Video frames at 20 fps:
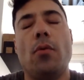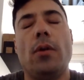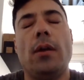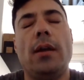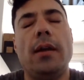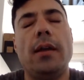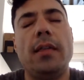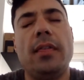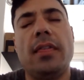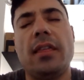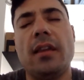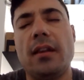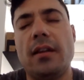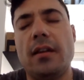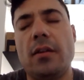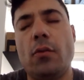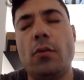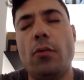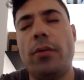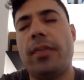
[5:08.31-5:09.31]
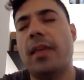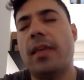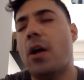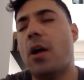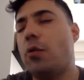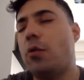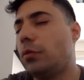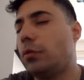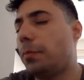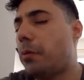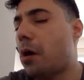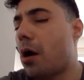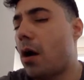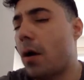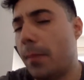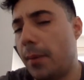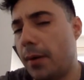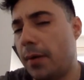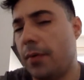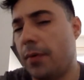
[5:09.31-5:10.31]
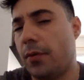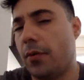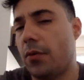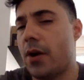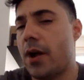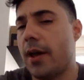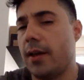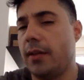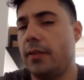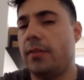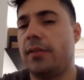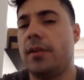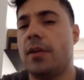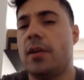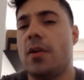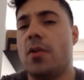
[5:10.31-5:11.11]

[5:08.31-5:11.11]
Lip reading: listen without problem, right?